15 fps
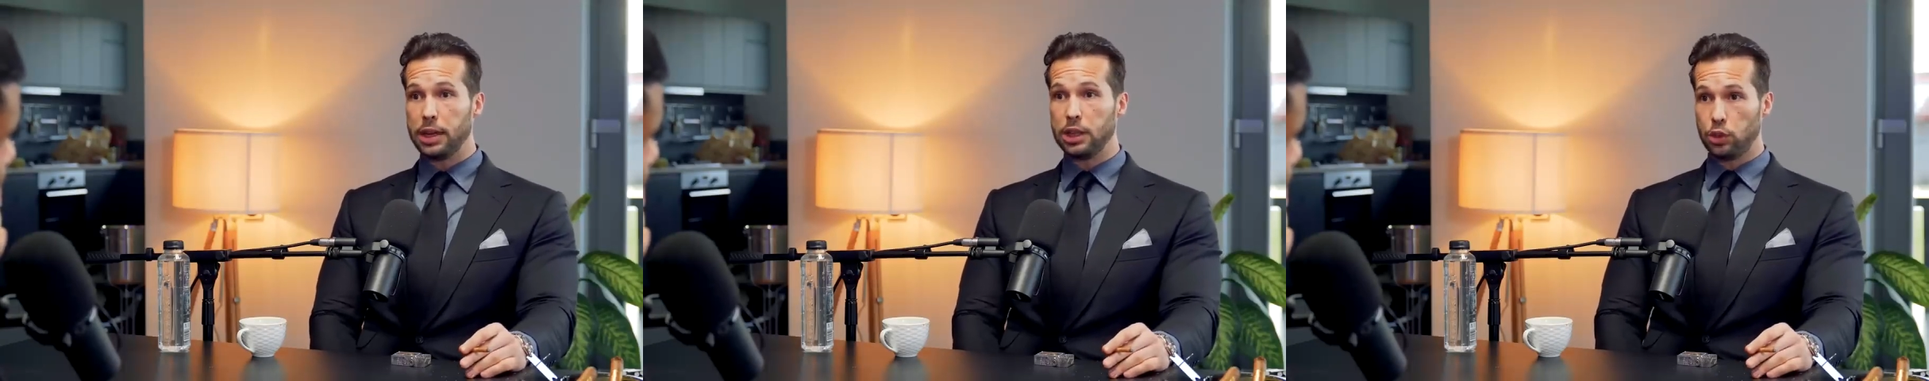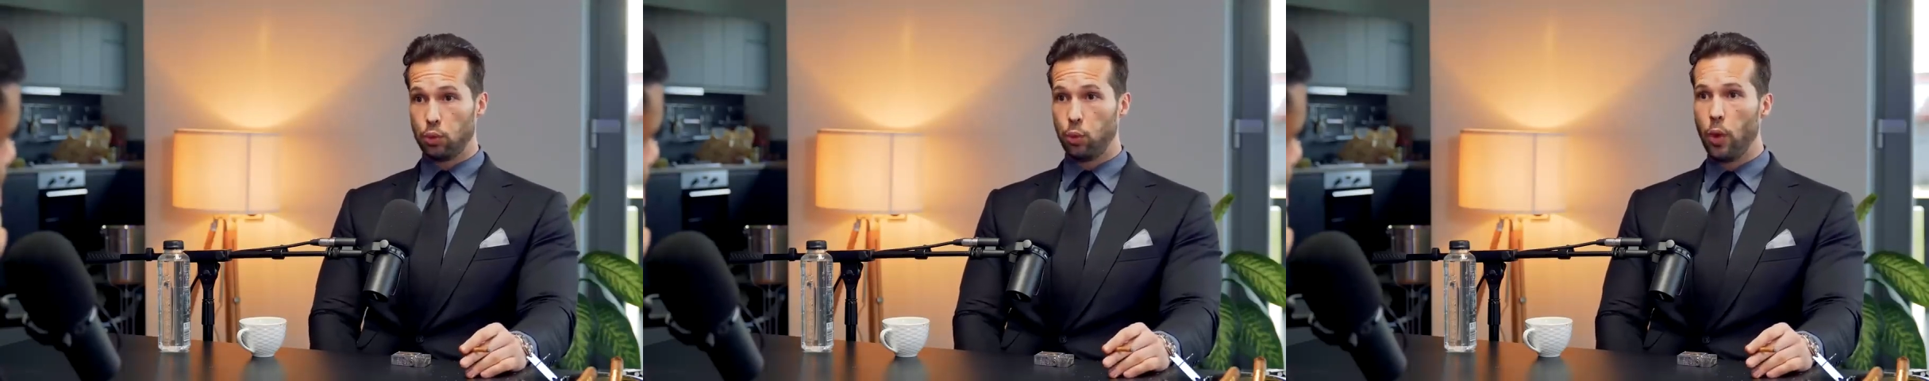
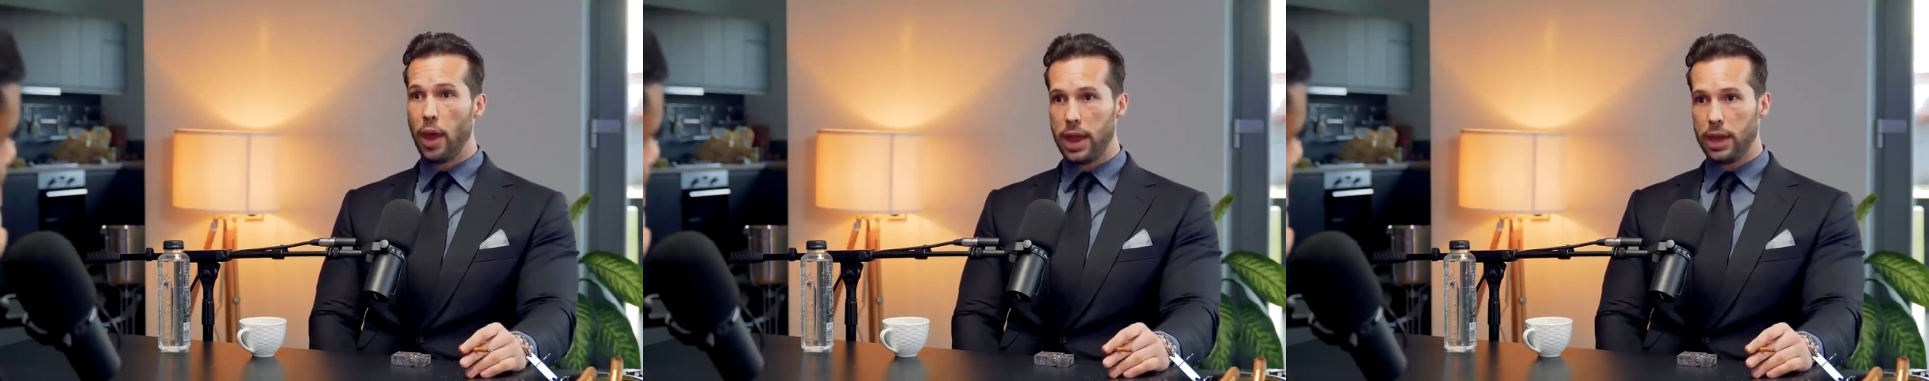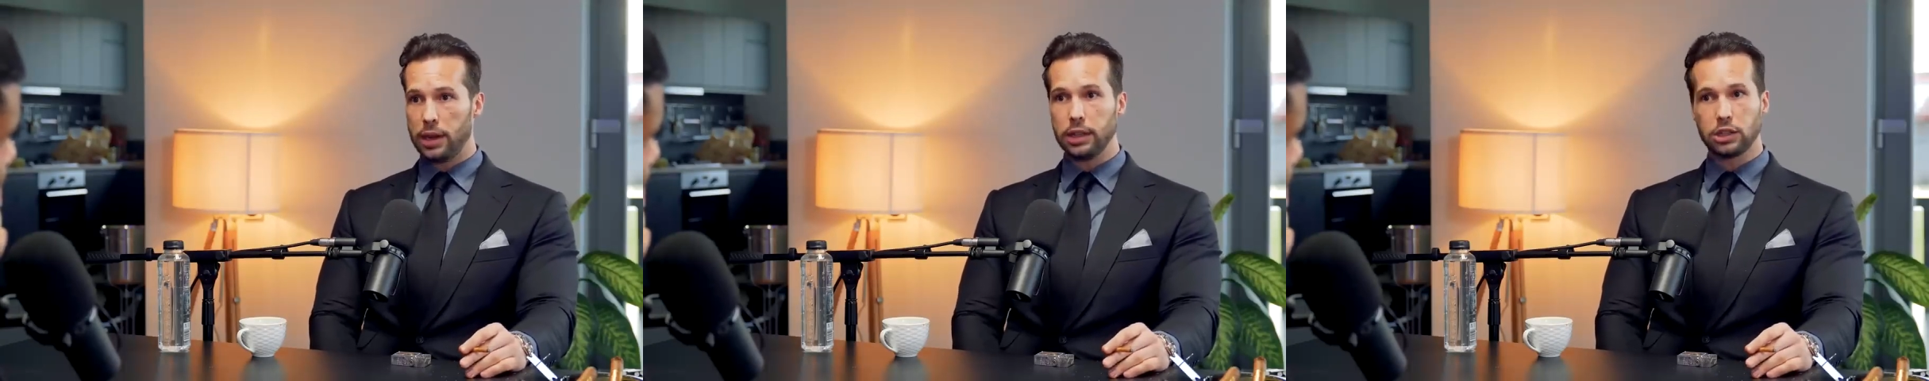It's
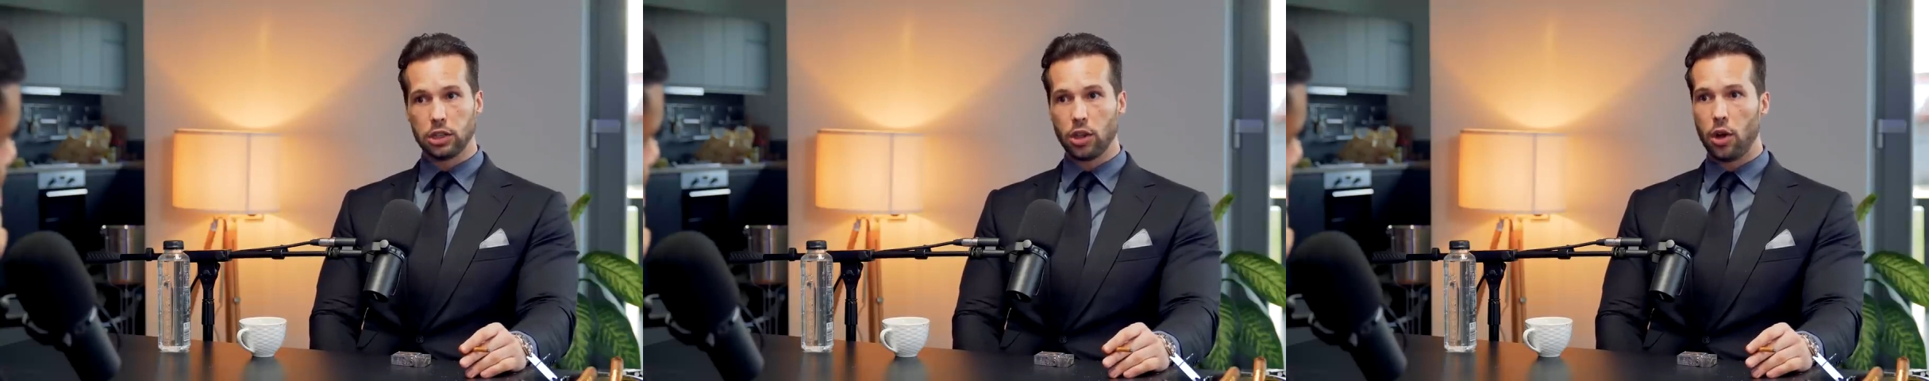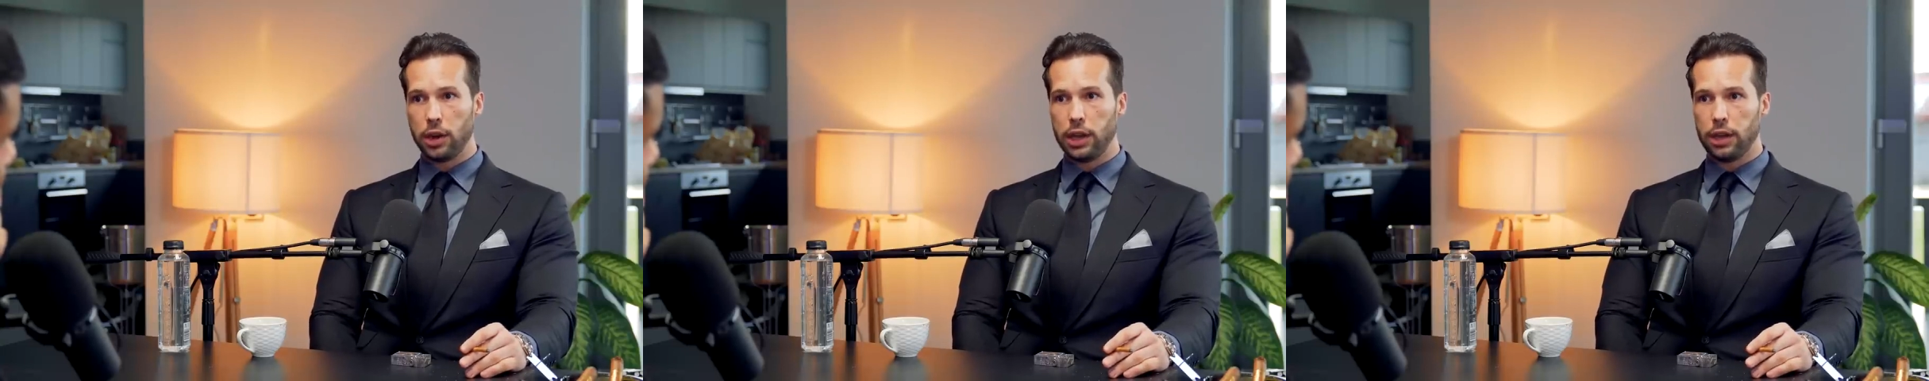when. It's
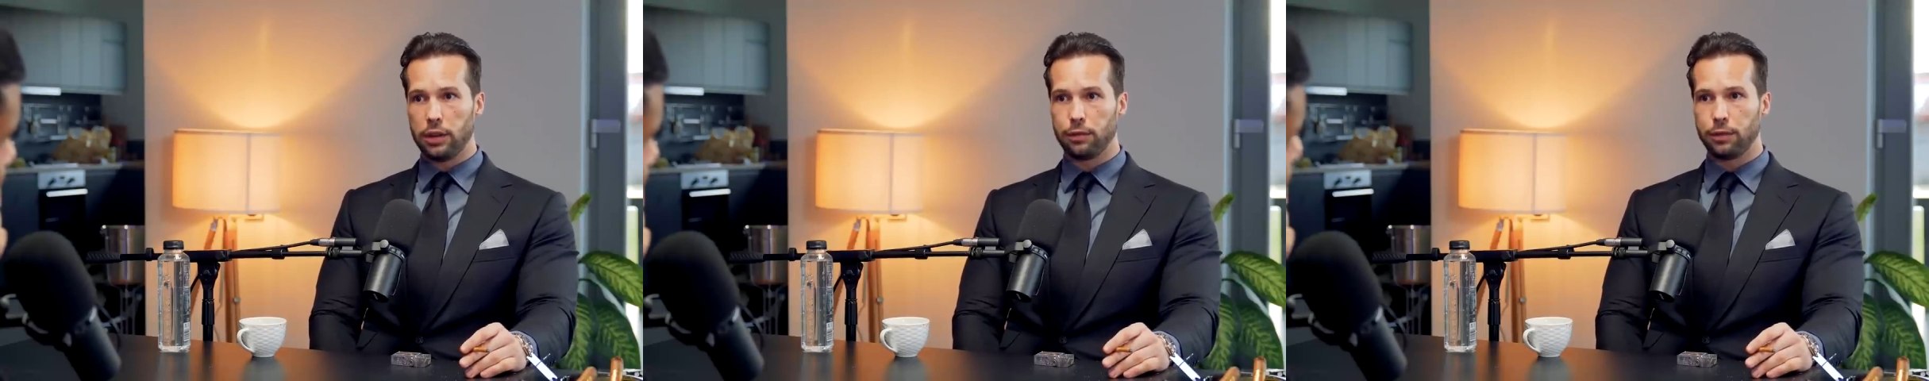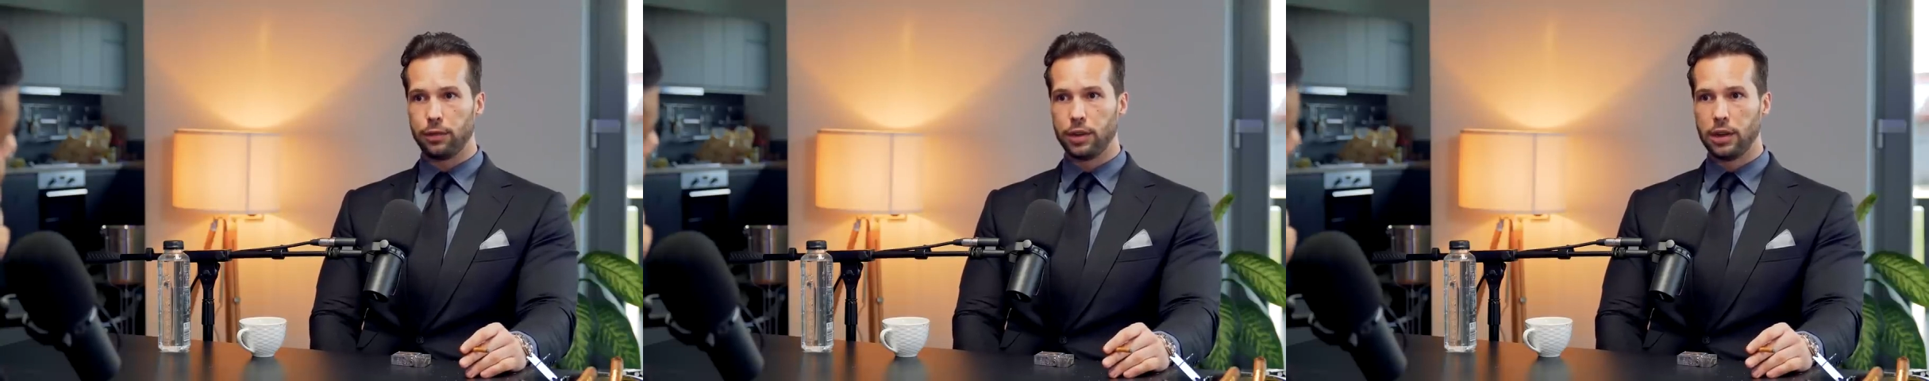not
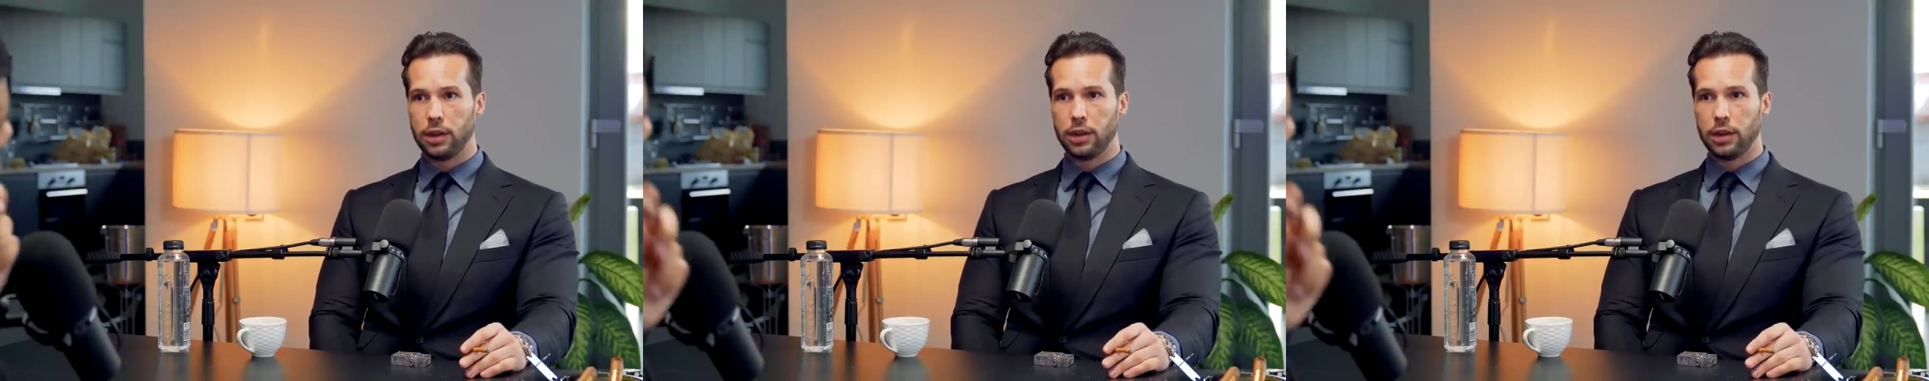if.